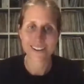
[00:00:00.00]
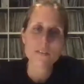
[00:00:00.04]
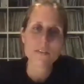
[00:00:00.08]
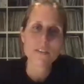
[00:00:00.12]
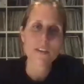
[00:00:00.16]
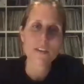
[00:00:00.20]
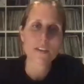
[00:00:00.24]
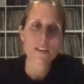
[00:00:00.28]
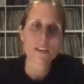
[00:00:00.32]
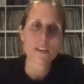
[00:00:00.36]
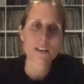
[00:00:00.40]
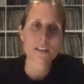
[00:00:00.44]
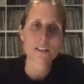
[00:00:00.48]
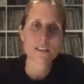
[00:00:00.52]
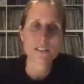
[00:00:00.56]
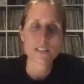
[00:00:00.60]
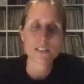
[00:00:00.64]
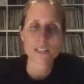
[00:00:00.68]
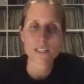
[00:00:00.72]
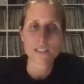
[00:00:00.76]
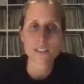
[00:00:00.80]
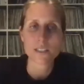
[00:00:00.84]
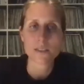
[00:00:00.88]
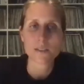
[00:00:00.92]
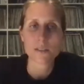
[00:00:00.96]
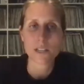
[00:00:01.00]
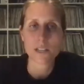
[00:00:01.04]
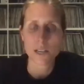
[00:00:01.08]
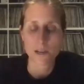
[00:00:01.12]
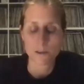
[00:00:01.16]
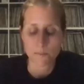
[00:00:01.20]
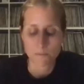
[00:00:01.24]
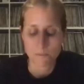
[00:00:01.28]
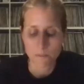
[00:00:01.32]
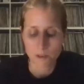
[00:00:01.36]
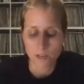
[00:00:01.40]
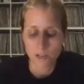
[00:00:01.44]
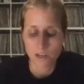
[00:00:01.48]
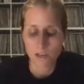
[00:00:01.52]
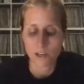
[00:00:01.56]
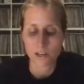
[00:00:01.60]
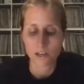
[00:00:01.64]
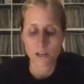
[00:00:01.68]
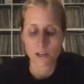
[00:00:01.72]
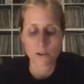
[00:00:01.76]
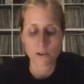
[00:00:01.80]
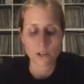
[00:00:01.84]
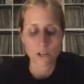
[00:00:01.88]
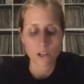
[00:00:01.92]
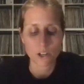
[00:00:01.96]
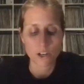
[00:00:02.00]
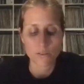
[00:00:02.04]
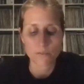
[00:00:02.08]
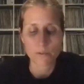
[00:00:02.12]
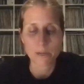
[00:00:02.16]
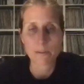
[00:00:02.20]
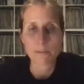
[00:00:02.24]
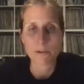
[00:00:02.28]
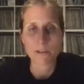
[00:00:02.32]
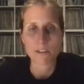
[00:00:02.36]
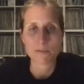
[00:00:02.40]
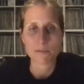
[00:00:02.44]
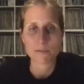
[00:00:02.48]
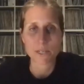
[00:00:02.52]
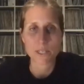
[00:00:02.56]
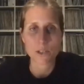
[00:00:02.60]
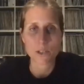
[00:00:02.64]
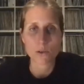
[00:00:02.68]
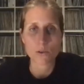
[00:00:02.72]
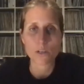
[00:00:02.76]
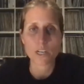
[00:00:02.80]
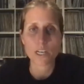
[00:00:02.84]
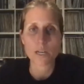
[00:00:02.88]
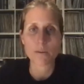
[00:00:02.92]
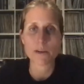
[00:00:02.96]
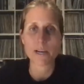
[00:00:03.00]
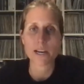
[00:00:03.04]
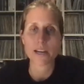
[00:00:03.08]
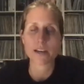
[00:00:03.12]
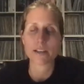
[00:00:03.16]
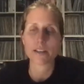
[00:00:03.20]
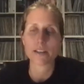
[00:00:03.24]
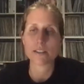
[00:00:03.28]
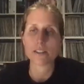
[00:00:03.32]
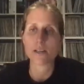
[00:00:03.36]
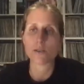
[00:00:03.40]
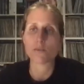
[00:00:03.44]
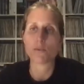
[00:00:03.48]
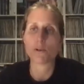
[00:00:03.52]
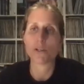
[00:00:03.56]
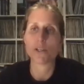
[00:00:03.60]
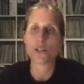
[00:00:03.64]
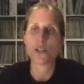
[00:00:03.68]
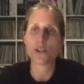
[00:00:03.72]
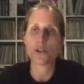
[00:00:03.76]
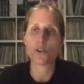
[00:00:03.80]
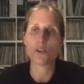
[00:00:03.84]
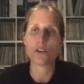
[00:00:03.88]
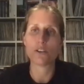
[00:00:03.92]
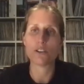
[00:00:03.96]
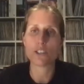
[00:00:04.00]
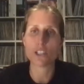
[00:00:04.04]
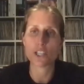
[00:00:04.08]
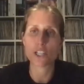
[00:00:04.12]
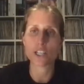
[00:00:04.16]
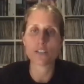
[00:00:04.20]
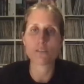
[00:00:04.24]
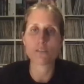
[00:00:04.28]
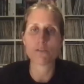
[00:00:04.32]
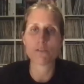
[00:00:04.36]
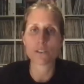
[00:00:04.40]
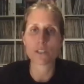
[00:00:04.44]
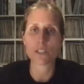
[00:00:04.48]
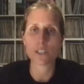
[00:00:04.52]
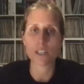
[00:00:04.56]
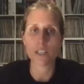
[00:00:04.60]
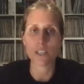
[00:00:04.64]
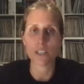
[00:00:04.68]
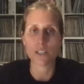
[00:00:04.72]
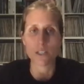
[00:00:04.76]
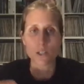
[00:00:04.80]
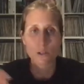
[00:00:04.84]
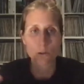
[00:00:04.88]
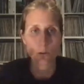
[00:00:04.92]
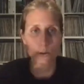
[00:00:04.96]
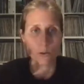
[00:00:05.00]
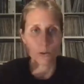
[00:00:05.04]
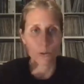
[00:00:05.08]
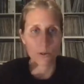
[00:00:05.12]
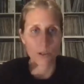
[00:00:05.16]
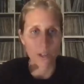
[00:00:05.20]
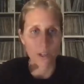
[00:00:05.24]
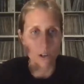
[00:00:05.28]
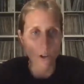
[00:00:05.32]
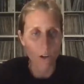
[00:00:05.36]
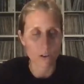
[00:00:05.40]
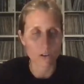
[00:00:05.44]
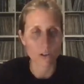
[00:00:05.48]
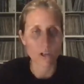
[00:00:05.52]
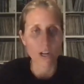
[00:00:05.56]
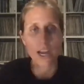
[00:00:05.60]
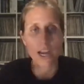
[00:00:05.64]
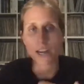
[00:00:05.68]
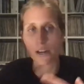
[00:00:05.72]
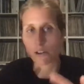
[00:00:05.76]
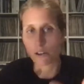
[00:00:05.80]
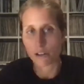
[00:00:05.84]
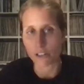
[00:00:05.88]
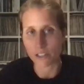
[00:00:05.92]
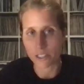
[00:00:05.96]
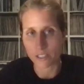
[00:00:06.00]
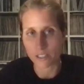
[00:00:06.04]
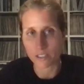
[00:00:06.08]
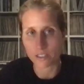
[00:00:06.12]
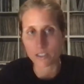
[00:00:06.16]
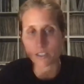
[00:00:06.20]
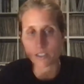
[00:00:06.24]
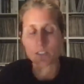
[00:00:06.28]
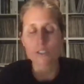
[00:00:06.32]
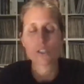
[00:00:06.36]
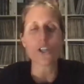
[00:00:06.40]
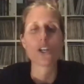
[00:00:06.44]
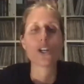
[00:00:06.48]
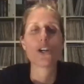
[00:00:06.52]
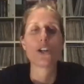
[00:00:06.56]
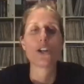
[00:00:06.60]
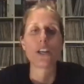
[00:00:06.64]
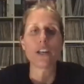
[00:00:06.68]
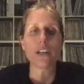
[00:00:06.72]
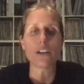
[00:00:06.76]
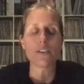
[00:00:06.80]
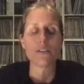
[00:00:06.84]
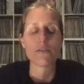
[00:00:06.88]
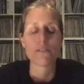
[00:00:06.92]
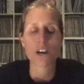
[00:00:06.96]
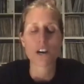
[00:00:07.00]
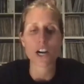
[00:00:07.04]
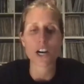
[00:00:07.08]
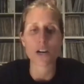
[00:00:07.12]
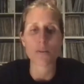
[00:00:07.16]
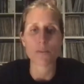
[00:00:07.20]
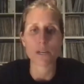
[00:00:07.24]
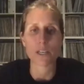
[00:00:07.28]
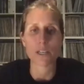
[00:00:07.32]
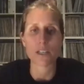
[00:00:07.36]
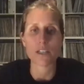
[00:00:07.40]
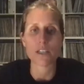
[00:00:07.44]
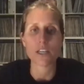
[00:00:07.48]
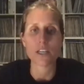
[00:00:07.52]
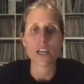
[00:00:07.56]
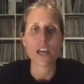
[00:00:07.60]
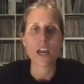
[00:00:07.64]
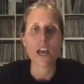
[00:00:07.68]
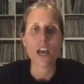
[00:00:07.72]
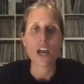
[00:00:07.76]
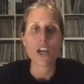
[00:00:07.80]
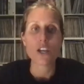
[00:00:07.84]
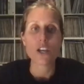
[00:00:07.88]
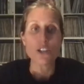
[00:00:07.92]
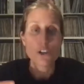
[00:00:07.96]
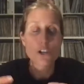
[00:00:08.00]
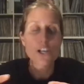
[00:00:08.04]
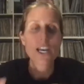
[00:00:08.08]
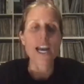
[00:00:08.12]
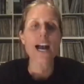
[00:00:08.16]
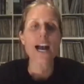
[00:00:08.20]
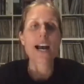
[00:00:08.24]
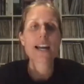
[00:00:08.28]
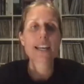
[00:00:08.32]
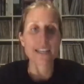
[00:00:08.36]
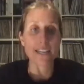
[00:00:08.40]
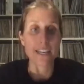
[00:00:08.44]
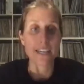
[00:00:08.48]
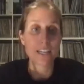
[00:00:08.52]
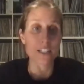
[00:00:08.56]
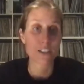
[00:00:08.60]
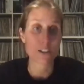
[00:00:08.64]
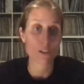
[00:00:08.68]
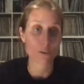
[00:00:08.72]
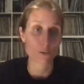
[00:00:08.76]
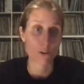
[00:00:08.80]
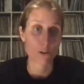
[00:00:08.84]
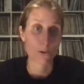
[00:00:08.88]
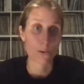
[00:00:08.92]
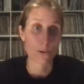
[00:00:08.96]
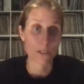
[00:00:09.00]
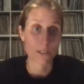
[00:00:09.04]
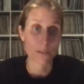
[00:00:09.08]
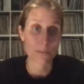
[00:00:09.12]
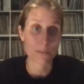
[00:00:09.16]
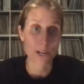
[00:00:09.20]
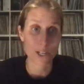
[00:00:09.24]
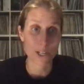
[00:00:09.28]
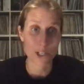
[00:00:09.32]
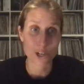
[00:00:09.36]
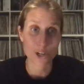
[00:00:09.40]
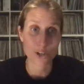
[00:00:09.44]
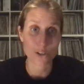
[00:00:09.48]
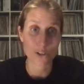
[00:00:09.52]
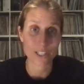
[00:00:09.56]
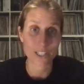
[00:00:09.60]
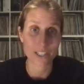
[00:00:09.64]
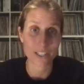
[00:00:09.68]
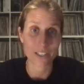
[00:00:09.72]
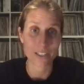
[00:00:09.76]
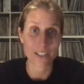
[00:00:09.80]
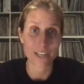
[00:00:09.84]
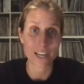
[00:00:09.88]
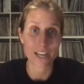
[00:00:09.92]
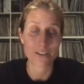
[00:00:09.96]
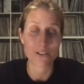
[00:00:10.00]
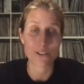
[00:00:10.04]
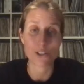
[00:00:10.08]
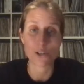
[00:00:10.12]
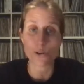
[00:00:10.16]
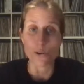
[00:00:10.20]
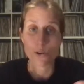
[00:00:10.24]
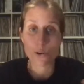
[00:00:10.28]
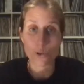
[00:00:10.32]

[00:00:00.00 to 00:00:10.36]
the things that I know a lot of people have been talking about is that when you shift into an online or a distance learning environment, you can't get it through as much content as you